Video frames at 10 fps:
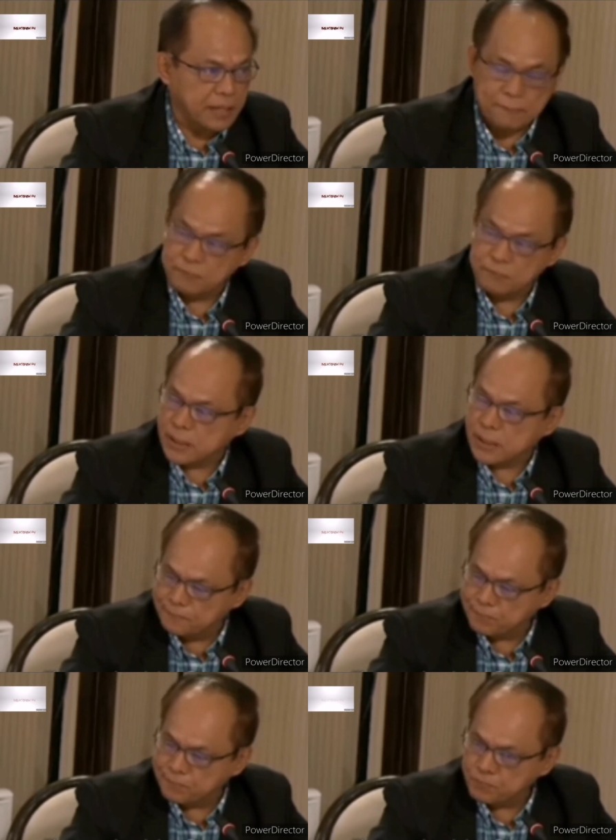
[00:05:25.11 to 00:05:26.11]
tough
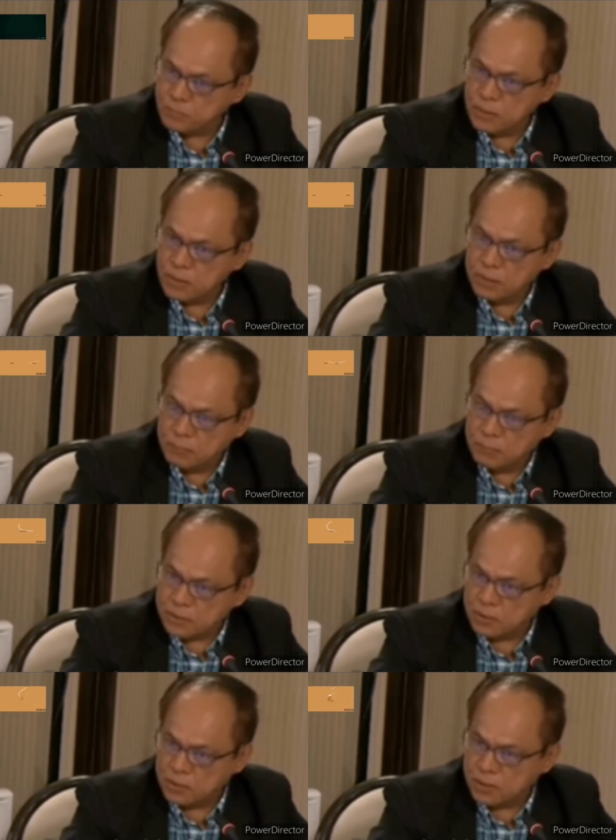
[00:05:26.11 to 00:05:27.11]
job.
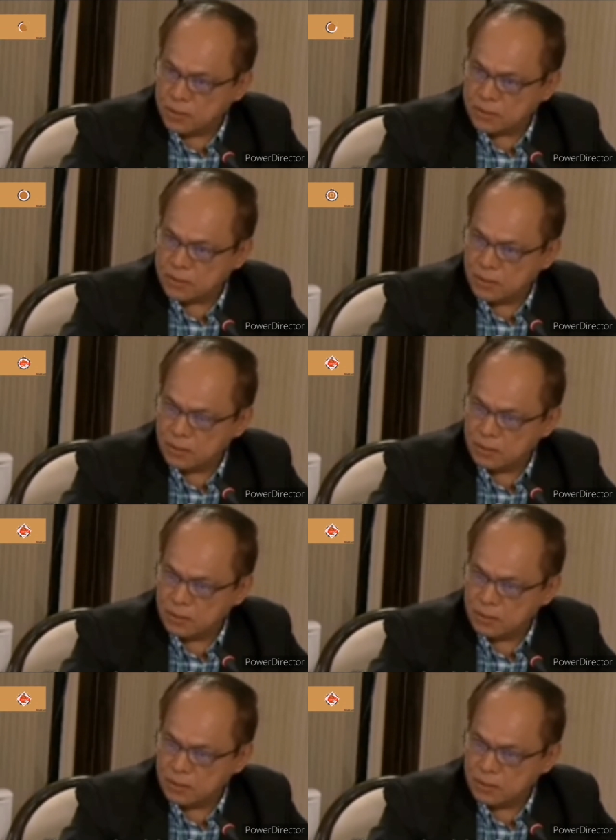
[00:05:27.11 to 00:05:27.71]
But you know, as